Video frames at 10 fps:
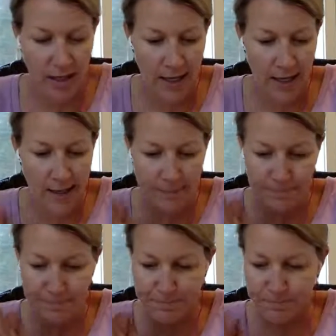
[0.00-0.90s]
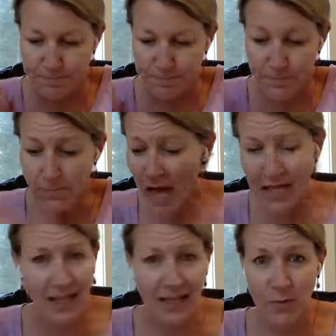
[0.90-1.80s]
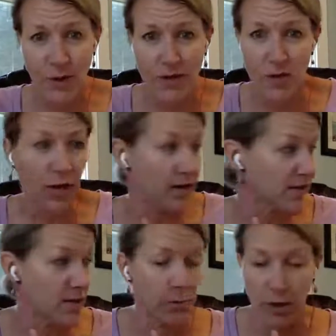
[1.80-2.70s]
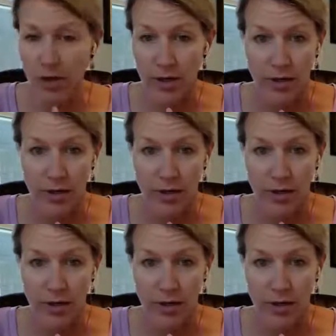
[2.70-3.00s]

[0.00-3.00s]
I like the way you got us in the book.